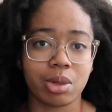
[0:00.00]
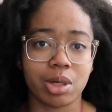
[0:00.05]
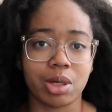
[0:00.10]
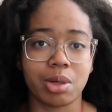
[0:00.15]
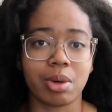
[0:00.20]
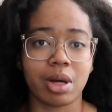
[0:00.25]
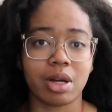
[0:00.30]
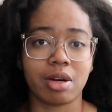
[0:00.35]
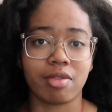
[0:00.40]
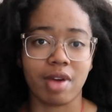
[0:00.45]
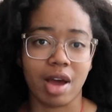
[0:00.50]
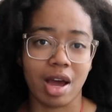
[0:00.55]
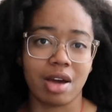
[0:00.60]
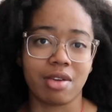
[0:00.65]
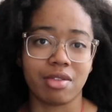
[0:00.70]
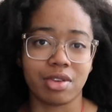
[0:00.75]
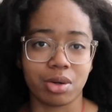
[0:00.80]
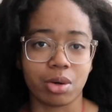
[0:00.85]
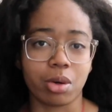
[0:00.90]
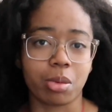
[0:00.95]
where you kind of
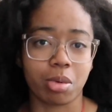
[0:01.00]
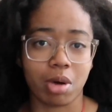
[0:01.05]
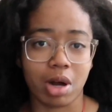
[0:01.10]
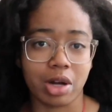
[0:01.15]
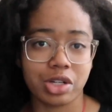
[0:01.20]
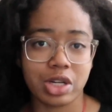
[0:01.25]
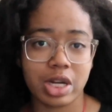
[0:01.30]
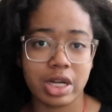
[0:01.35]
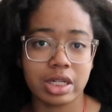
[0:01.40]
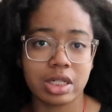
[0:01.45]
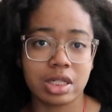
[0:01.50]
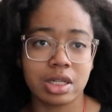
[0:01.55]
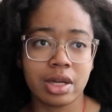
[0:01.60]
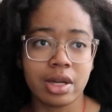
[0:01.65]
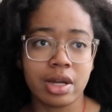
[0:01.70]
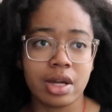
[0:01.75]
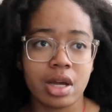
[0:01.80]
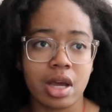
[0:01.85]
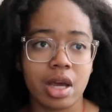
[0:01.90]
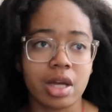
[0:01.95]
have your project
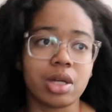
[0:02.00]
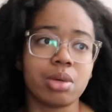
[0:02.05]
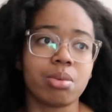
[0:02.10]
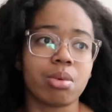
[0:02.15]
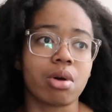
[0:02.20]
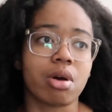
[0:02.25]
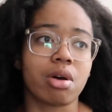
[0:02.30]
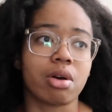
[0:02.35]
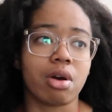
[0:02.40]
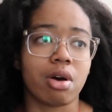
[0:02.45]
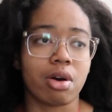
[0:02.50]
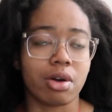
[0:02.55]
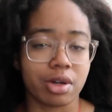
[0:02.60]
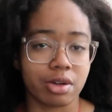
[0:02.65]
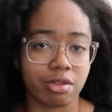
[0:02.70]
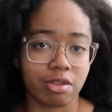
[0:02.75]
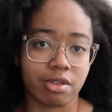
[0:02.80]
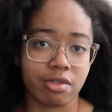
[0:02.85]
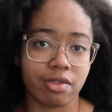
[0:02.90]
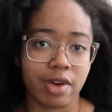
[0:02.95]
and you work on all
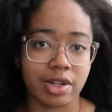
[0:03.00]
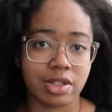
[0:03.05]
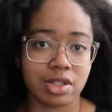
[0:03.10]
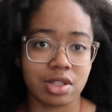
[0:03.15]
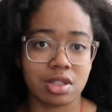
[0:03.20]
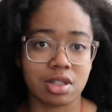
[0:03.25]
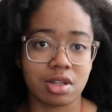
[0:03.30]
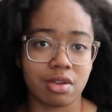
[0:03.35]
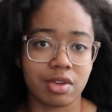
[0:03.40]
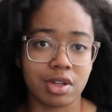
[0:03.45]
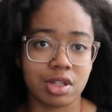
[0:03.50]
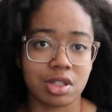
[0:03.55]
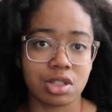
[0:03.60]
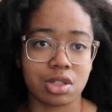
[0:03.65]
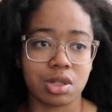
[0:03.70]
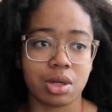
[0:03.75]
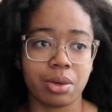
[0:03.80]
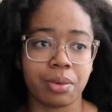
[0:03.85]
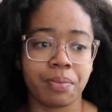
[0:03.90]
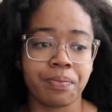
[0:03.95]
different facets of it. And
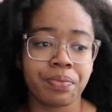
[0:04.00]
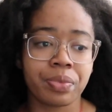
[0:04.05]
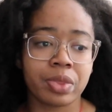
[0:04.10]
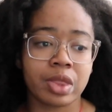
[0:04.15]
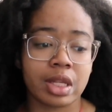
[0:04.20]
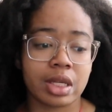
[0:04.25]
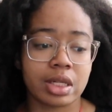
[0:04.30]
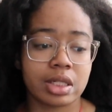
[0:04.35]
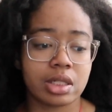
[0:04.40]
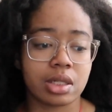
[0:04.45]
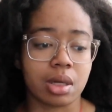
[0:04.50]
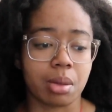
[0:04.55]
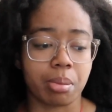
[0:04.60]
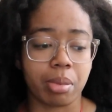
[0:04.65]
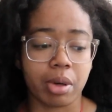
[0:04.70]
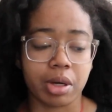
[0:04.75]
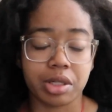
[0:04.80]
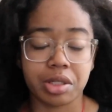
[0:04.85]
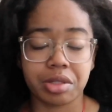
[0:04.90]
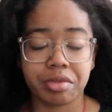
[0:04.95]
so some
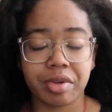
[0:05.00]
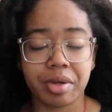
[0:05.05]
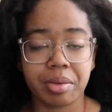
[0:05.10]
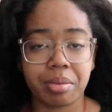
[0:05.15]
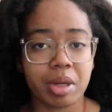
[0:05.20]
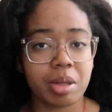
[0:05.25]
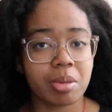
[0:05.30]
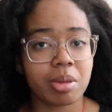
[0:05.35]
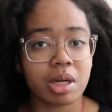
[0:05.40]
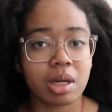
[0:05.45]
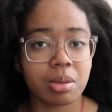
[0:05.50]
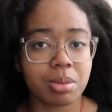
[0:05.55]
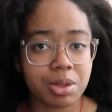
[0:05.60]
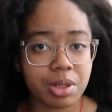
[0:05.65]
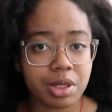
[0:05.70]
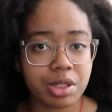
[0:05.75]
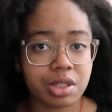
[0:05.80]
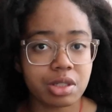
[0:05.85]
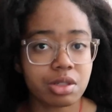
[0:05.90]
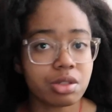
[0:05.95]
parts of it may be
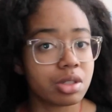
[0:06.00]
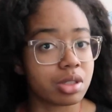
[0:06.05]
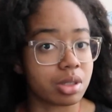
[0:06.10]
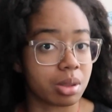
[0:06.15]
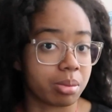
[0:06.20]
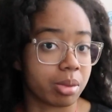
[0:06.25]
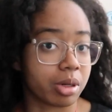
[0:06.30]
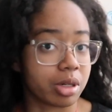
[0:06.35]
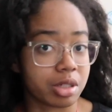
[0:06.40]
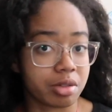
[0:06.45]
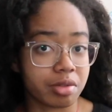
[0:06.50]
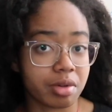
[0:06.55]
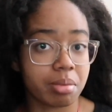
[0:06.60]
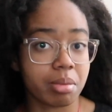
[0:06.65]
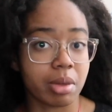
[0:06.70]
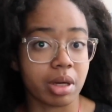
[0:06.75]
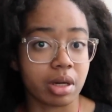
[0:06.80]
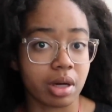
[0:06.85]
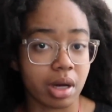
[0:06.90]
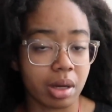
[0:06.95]
computational and some parts of it
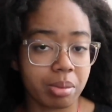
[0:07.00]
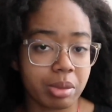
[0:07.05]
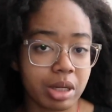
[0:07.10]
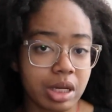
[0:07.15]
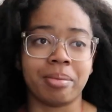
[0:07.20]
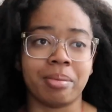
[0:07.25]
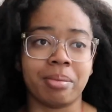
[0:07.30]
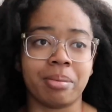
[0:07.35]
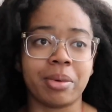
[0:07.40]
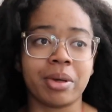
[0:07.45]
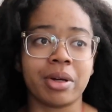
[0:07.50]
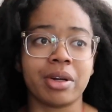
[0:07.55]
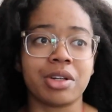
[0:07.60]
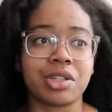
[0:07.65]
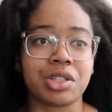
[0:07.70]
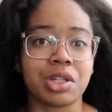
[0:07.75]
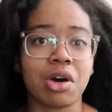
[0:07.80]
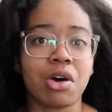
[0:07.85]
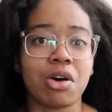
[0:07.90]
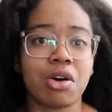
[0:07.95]
might not be, but
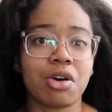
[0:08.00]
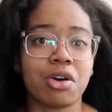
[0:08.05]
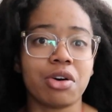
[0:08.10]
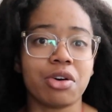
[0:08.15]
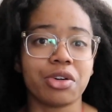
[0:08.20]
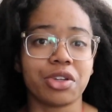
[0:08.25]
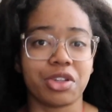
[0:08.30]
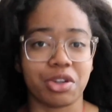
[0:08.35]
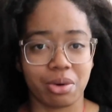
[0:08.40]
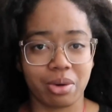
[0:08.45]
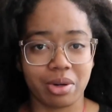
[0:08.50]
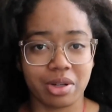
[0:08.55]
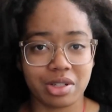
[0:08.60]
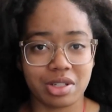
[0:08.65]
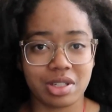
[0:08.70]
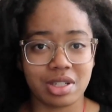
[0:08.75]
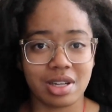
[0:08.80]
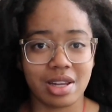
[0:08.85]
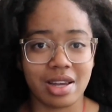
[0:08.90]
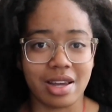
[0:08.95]
it's all
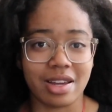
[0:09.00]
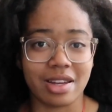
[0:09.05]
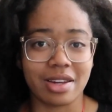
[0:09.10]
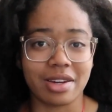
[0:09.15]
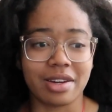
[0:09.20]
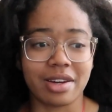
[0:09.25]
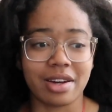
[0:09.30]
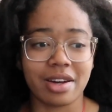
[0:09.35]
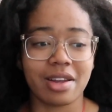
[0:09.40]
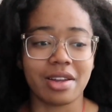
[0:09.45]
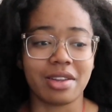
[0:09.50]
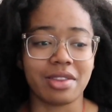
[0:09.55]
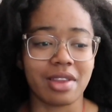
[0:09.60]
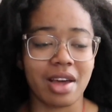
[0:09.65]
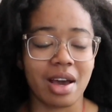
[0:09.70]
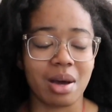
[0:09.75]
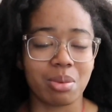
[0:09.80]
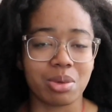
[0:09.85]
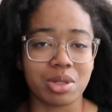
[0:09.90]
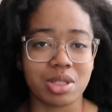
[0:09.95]
yours. And, and
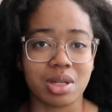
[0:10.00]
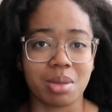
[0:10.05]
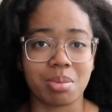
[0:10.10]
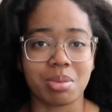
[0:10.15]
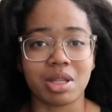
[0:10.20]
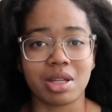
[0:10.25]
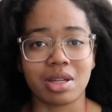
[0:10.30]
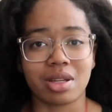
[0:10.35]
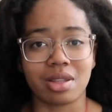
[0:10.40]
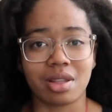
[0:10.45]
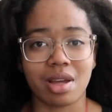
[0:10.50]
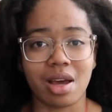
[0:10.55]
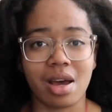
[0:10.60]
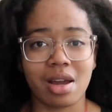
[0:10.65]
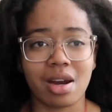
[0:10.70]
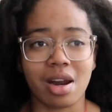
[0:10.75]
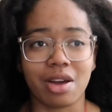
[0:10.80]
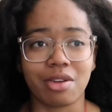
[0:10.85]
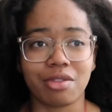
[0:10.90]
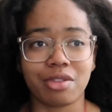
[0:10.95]
that was something
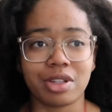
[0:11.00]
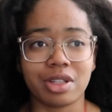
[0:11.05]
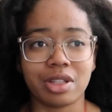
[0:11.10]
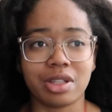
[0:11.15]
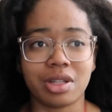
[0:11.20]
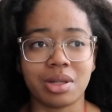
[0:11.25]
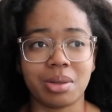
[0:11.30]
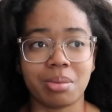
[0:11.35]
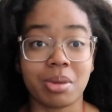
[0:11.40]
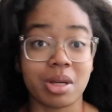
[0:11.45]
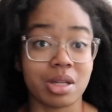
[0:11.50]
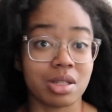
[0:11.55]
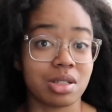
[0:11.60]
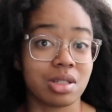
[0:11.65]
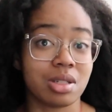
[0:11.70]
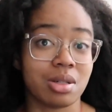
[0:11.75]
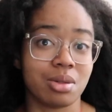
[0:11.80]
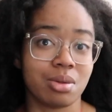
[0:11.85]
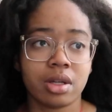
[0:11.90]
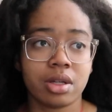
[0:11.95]
that I really
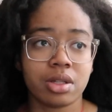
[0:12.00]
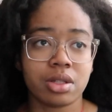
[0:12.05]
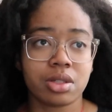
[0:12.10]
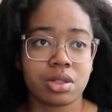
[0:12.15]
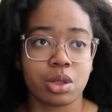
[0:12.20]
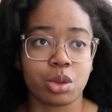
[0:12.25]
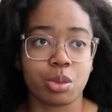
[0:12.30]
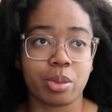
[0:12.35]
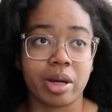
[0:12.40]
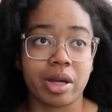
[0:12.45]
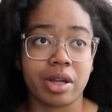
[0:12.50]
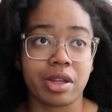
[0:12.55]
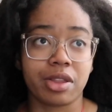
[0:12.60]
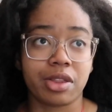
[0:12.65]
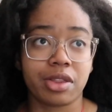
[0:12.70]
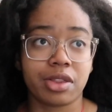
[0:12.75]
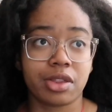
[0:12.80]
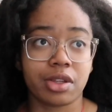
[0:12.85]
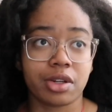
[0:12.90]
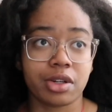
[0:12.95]
missed. So my
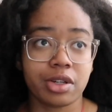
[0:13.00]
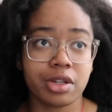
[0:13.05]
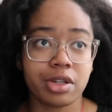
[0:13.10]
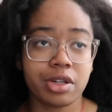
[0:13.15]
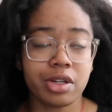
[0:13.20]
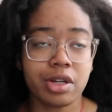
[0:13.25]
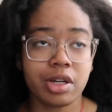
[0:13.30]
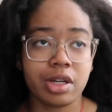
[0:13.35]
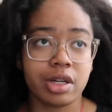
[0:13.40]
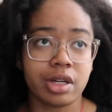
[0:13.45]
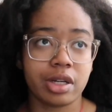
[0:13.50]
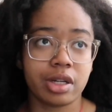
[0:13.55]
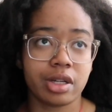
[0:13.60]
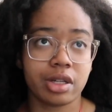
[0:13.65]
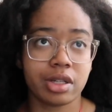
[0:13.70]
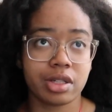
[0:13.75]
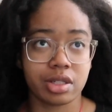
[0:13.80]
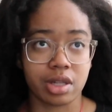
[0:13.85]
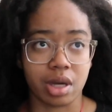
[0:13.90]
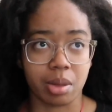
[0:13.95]
third
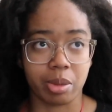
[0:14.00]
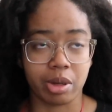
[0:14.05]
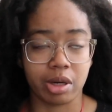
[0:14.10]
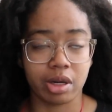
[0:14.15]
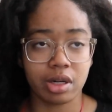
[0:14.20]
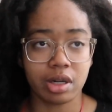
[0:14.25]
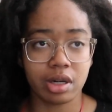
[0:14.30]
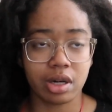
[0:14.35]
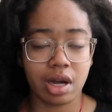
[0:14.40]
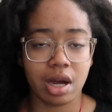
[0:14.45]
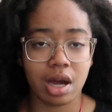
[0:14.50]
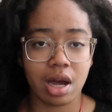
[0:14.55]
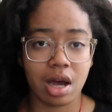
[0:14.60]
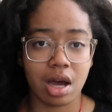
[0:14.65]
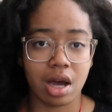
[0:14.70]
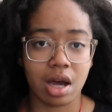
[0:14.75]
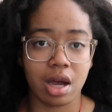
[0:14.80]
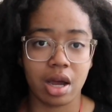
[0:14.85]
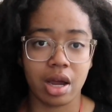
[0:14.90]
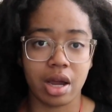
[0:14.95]
summer,
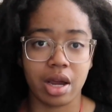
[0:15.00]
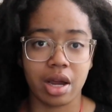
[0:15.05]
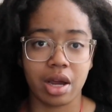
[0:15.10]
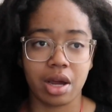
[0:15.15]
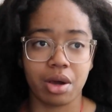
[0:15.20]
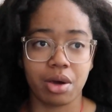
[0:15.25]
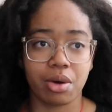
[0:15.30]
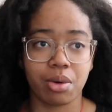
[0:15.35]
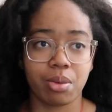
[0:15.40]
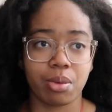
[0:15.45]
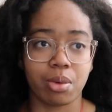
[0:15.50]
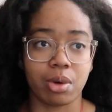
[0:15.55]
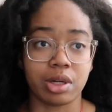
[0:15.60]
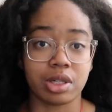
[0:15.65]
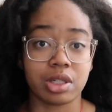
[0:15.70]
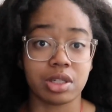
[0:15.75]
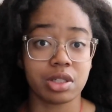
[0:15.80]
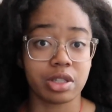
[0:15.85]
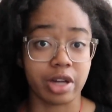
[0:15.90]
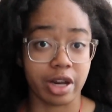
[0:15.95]
I
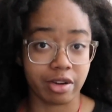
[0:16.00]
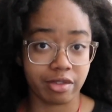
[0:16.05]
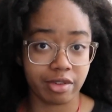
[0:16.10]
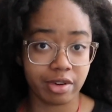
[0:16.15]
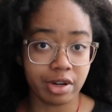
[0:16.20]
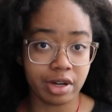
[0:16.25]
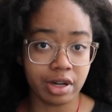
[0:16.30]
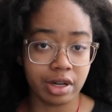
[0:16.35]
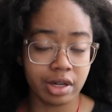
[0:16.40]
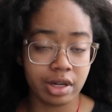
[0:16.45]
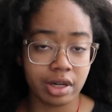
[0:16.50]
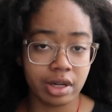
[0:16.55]
went to Stanford.